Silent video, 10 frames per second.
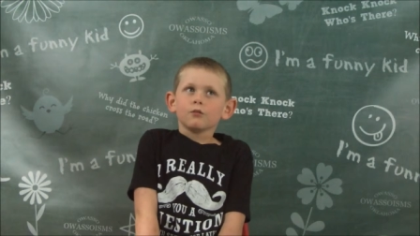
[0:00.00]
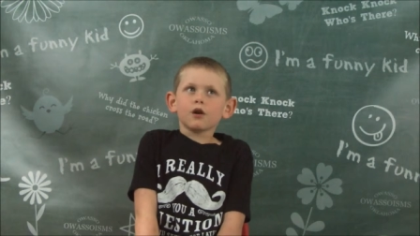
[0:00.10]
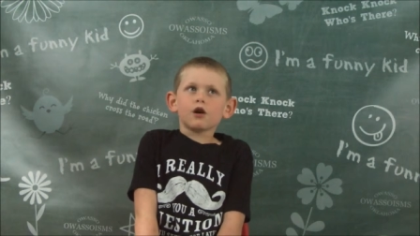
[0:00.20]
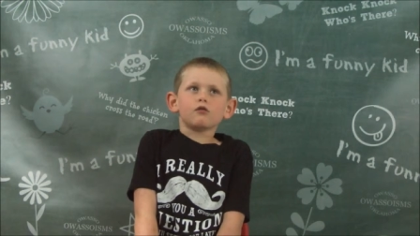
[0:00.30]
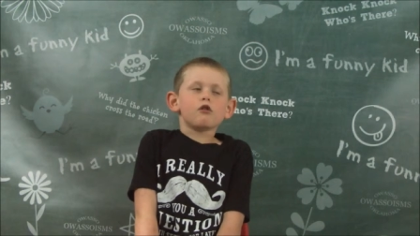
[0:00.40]

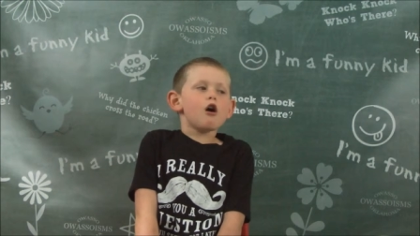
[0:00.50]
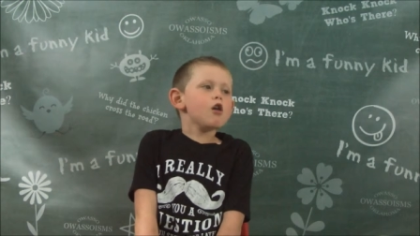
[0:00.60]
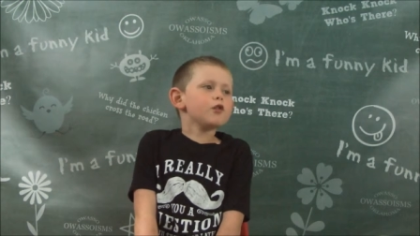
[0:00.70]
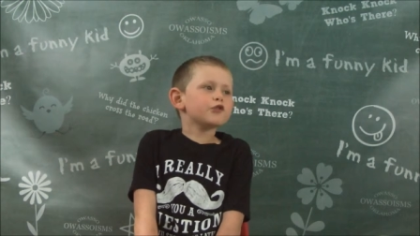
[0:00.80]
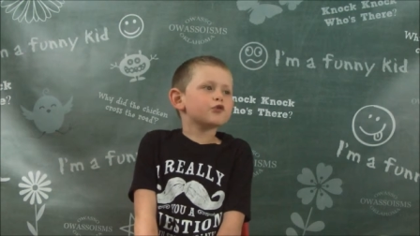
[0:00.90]
Well,
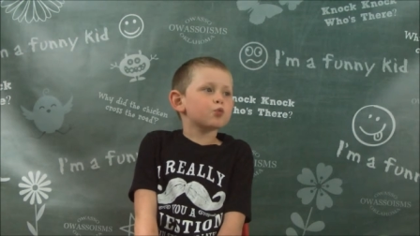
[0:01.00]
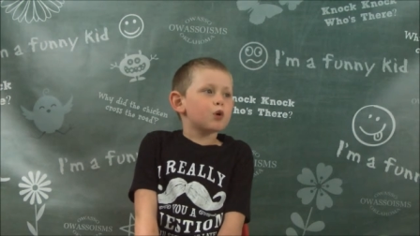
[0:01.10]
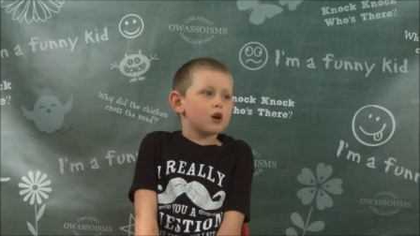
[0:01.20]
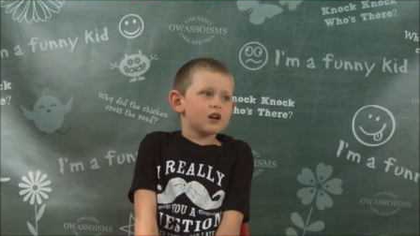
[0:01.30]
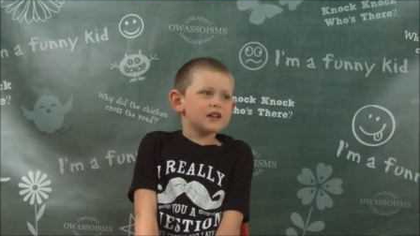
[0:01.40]
all his
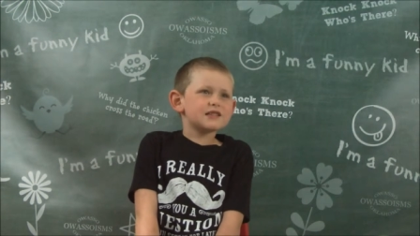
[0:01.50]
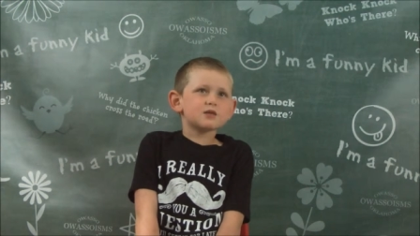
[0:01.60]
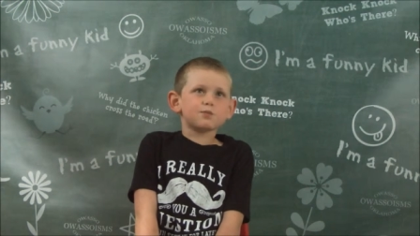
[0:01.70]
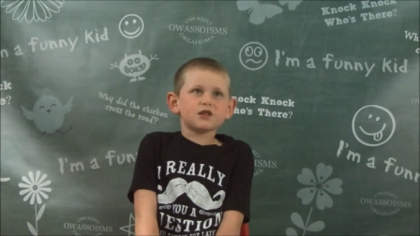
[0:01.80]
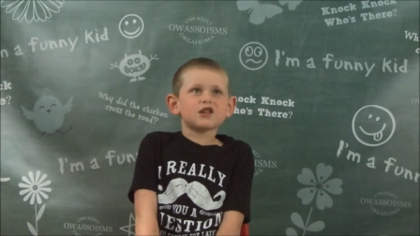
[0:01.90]
words
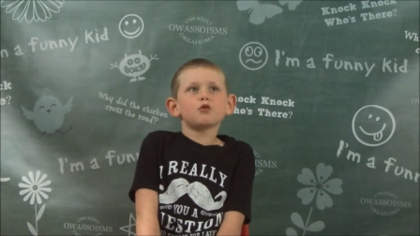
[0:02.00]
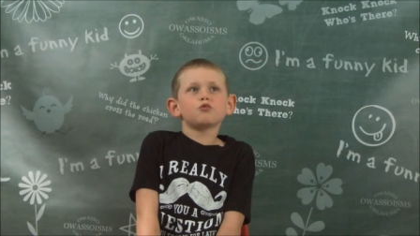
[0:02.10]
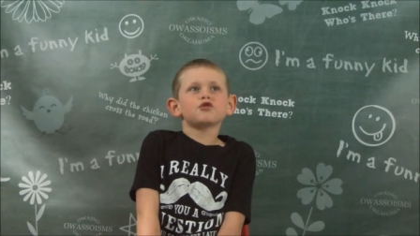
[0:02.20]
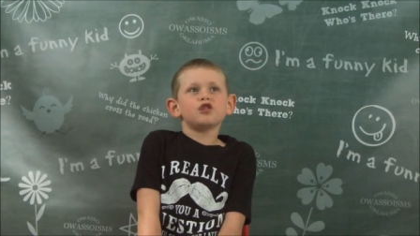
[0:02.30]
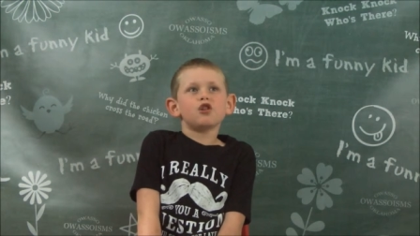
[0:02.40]
begin
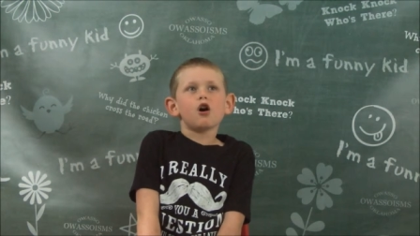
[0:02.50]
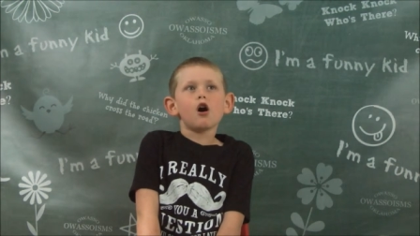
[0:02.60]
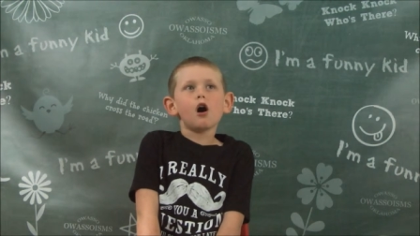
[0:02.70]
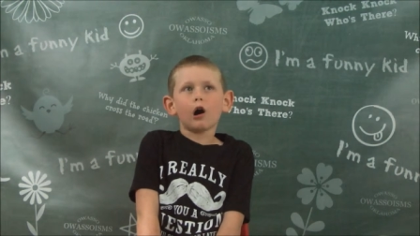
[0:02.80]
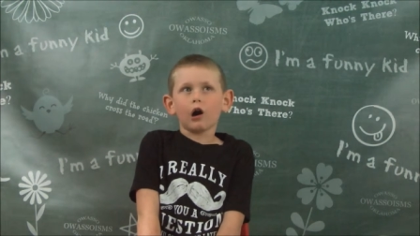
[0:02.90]
with an
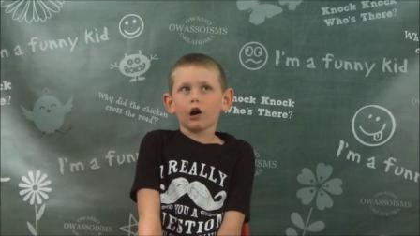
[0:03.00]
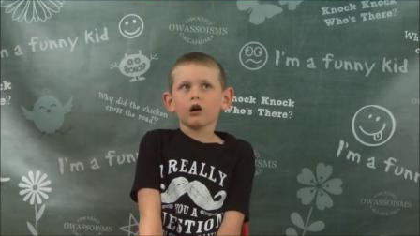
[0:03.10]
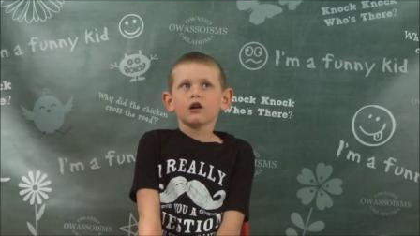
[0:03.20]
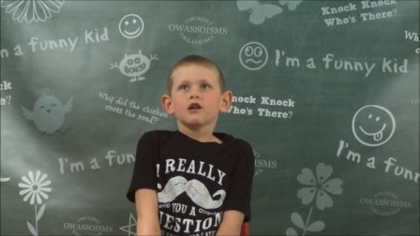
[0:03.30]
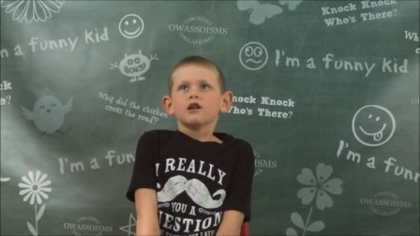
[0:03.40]
R,
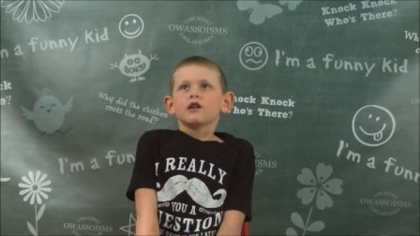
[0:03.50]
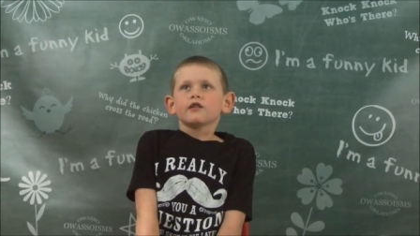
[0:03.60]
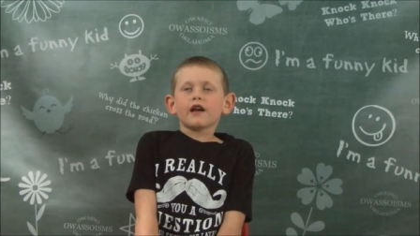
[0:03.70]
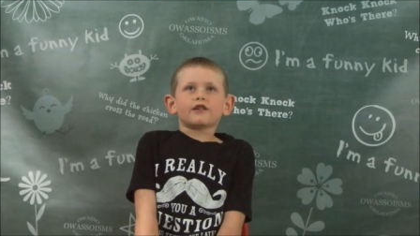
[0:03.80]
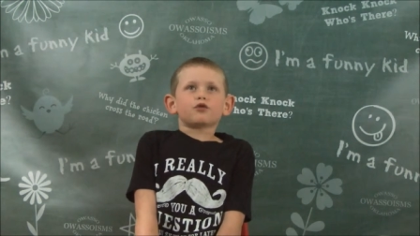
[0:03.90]

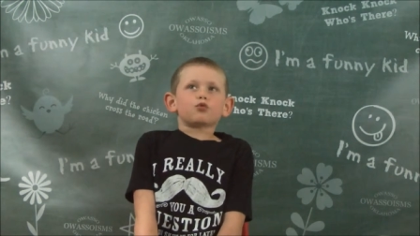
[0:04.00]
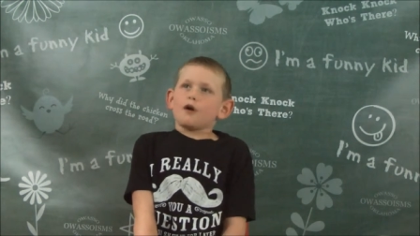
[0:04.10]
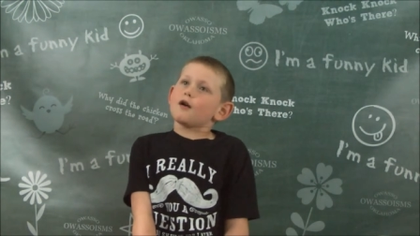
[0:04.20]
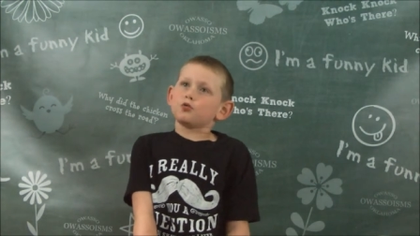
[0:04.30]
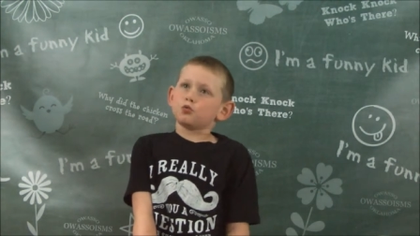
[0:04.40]
like
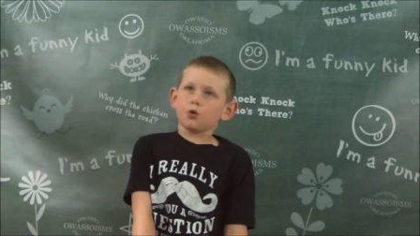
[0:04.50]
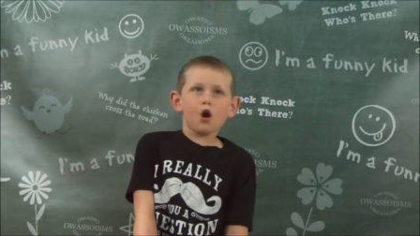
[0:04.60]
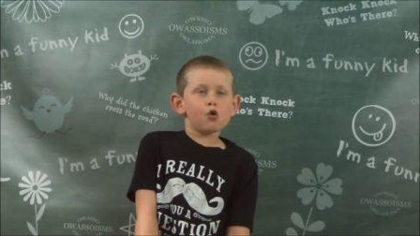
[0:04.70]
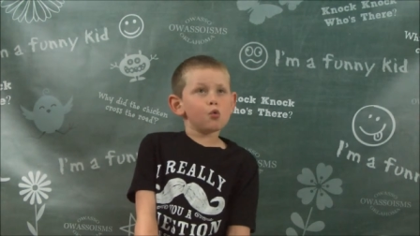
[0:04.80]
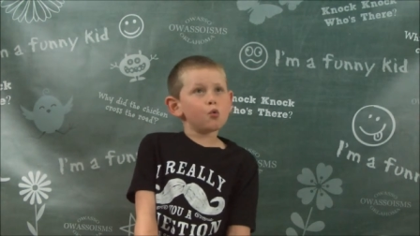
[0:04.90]
rut
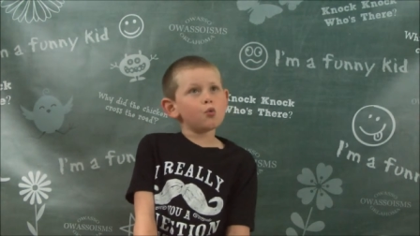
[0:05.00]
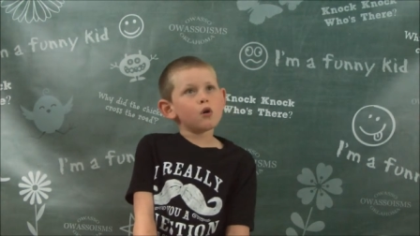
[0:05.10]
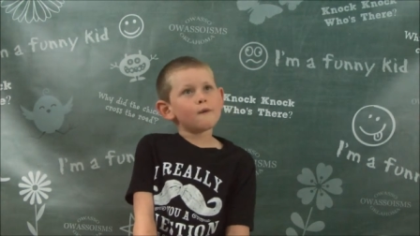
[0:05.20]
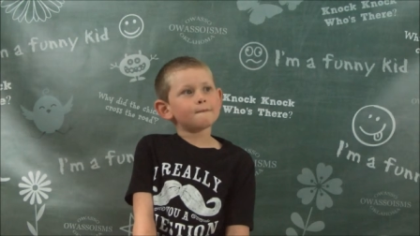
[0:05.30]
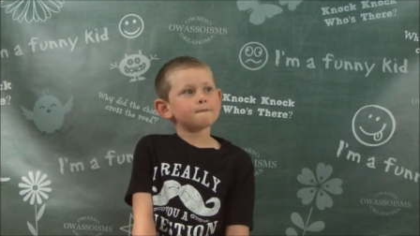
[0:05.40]
row.
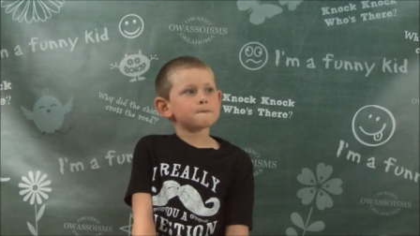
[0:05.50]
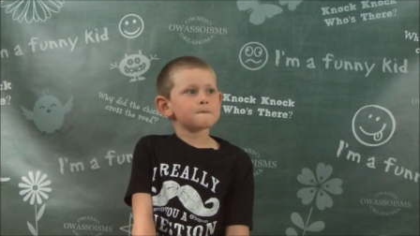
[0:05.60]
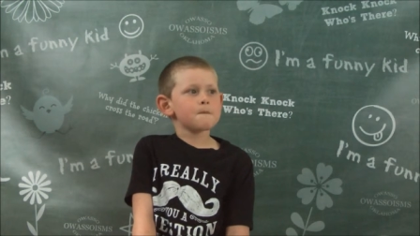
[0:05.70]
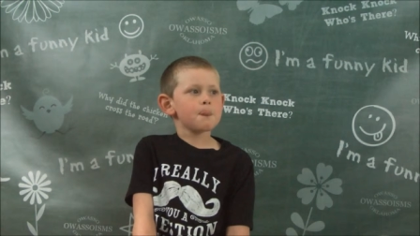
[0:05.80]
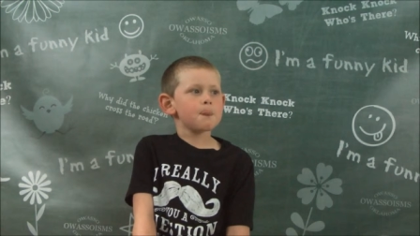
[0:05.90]
Like
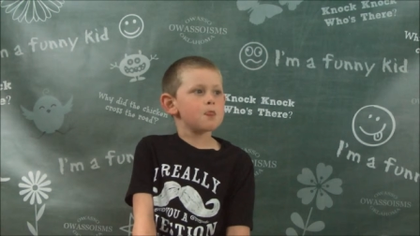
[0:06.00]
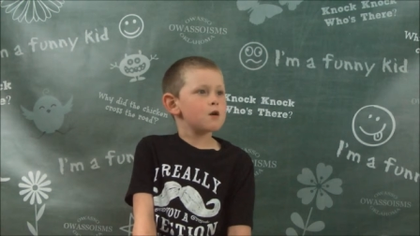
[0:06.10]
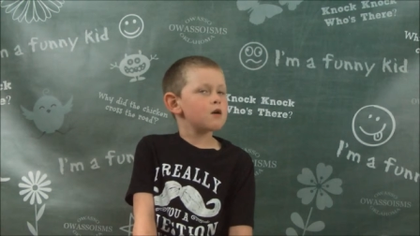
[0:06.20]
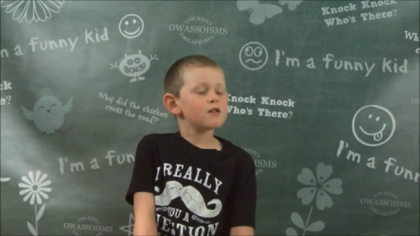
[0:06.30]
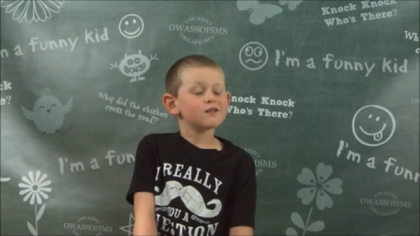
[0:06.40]
rut row,
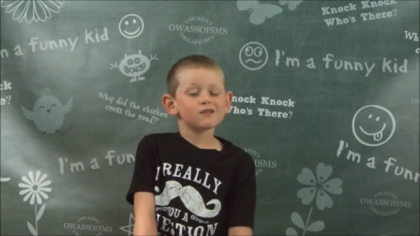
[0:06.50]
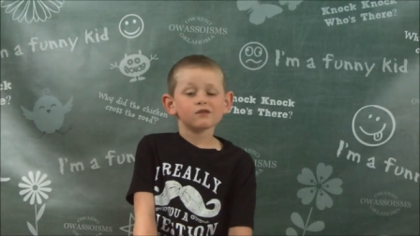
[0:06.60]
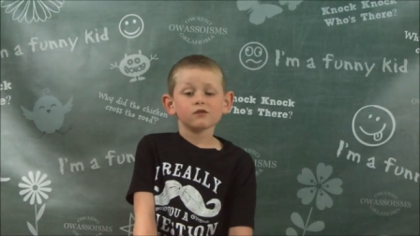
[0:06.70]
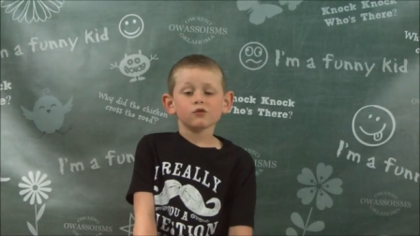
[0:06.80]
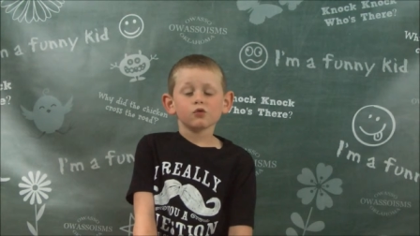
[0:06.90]
okay.